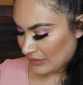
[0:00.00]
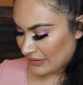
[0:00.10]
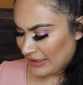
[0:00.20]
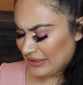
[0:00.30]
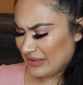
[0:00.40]

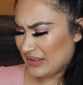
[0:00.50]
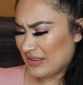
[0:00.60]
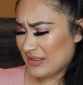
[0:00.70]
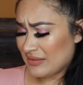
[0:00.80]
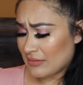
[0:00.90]
seats.
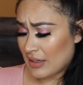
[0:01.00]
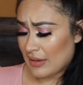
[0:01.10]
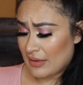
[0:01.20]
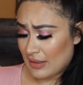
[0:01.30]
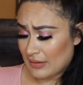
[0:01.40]
I
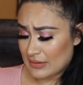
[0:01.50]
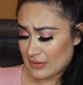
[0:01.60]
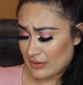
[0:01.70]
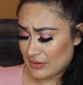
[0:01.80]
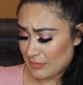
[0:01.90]
think that's
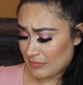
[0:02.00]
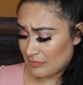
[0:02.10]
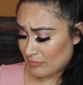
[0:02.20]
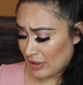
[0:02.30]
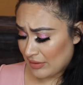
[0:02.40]
how you
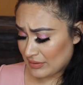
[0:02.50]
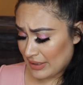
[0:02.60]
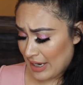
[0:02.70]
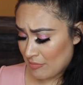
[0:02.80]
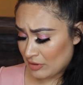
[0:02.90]
pronounce
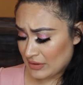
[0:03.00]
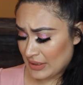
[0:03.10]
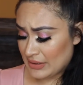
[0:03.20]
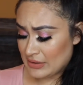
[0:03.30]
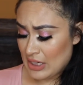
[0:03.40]
it. Amber
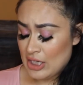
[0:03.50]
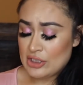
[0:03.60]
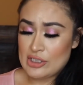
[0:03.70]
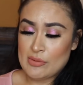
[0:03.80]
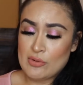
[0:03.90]
seats
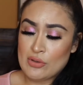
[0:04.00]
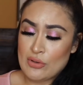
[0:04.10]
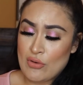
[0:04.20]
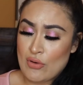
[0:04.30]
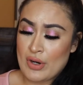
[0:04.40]
double
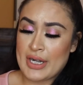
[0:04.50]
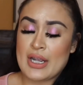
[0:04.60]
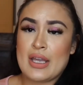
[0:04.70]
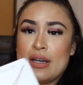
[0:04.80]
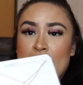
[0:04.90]

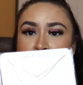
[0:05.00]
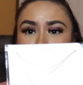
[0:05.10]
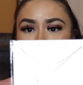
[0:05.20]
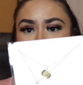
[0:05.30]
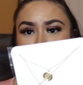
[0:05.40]
coin
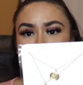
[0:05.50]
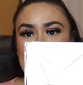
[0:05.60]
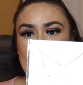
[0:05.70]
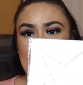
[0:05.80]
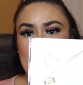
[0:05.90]
necklace.
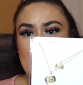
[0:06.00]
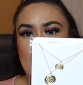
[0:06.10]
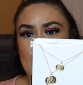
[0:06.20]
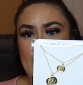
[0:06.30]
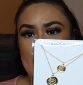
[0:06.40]

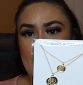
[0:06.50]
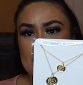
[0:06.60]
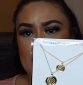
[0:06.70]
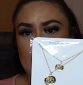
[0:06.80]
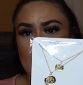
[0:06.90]
Now I
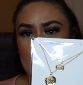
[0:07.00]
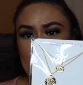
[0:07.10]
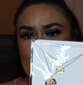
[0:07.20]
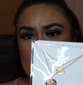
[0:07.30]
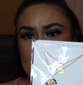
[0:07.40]
absolutely love